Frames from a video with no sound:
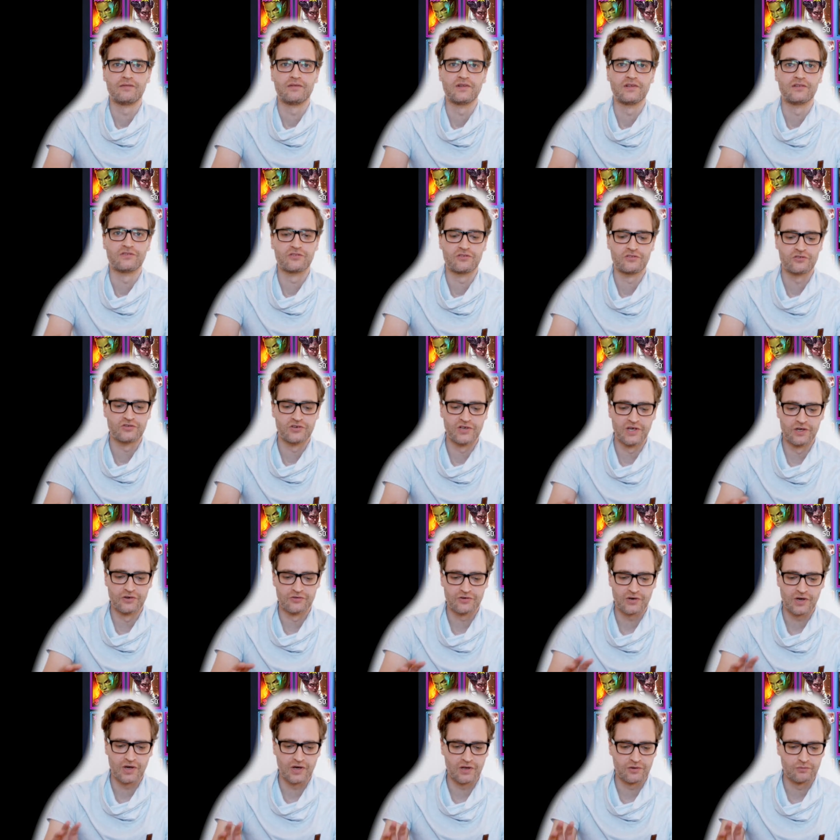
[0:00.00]
this
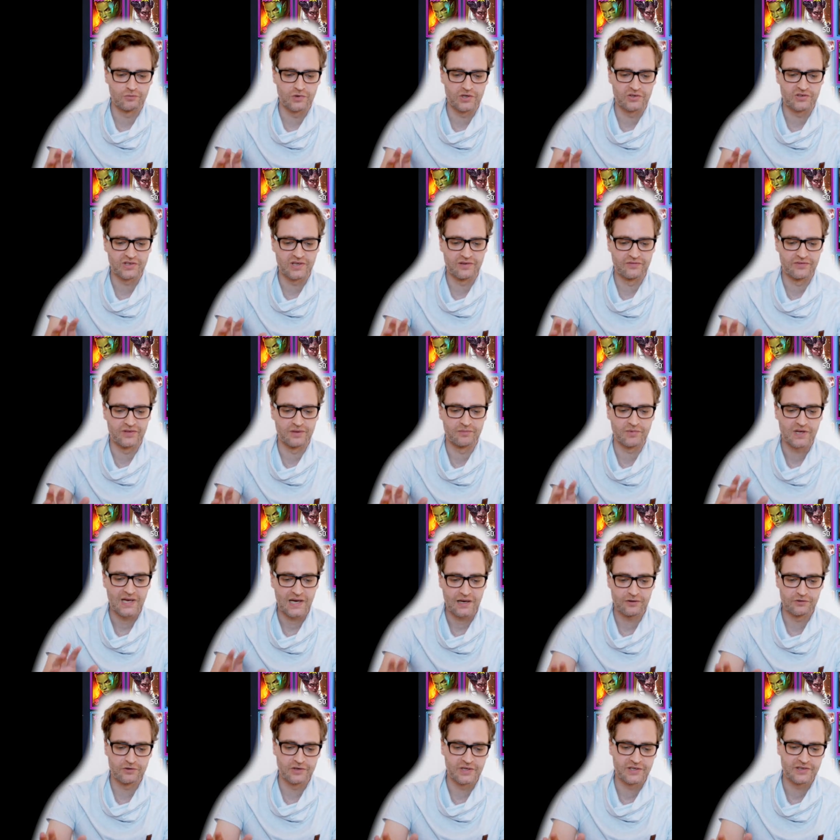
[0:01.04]
Shieldtron, which gives him
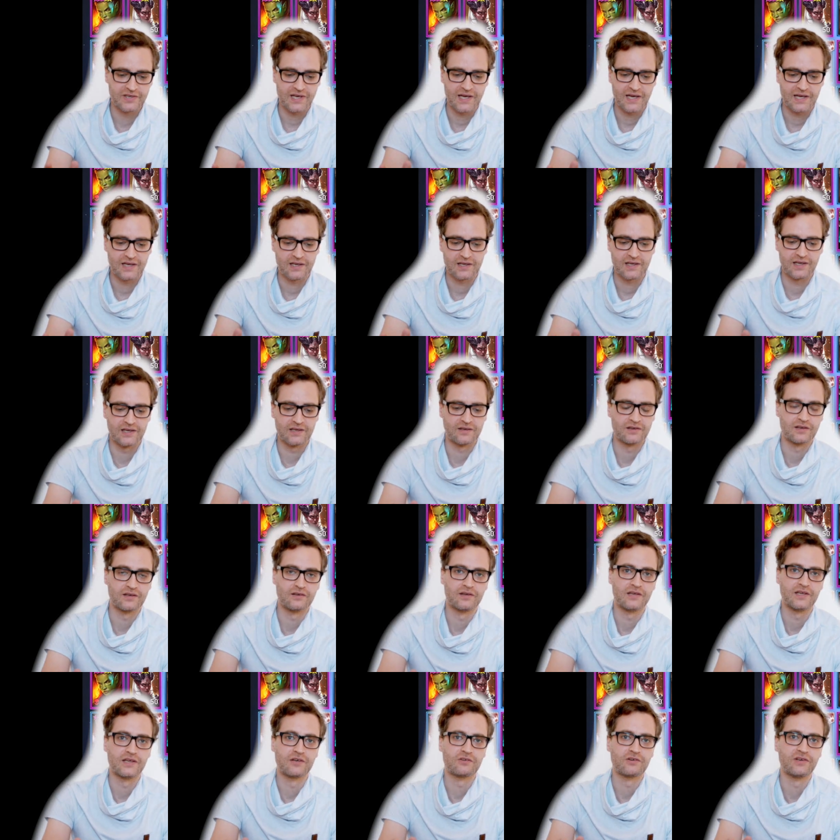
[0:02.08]
counter attack and
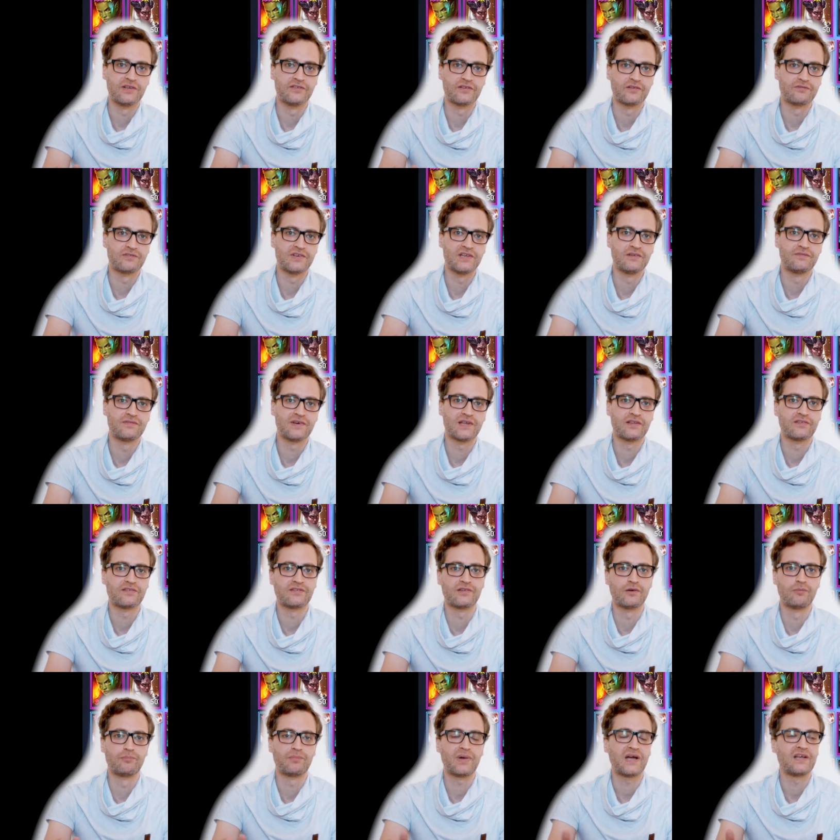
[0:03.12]
an increase of defense,
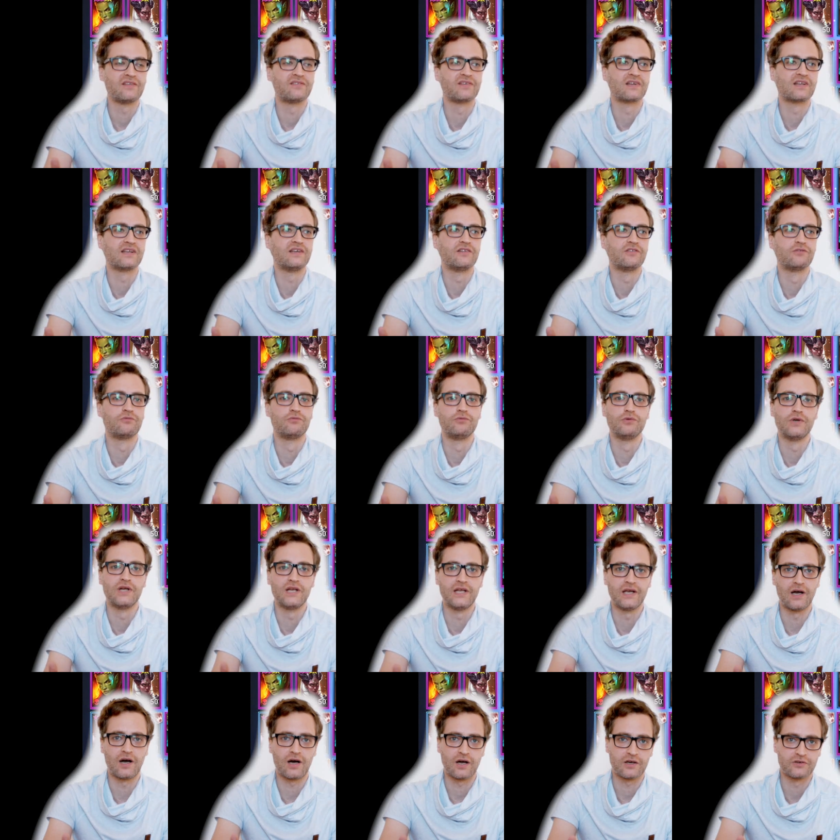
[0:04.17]
so basically it's
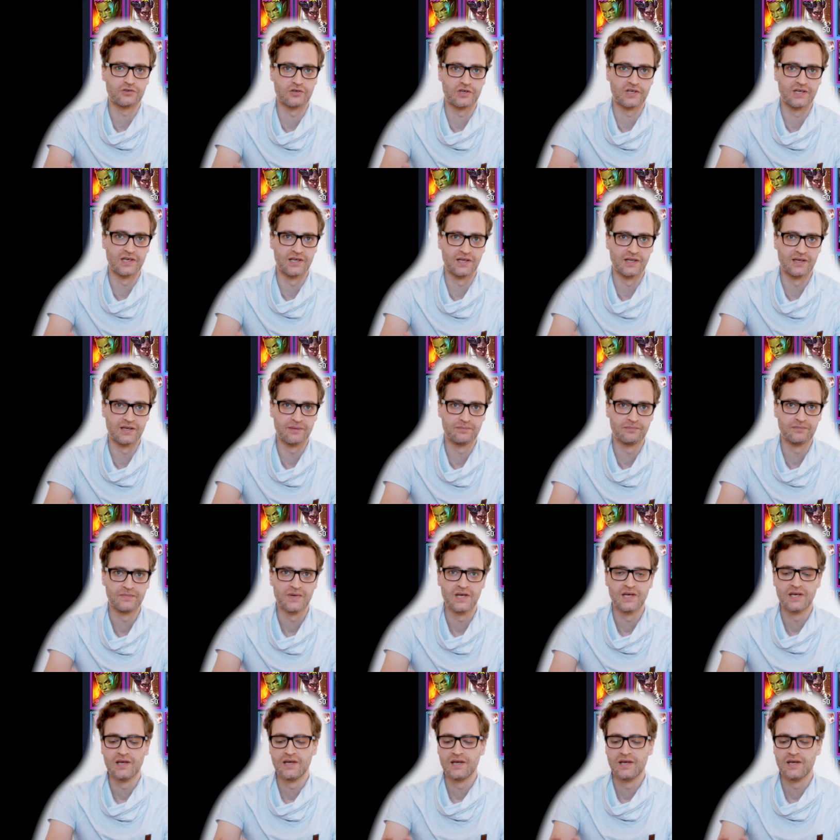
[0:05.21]
really hard to kill him,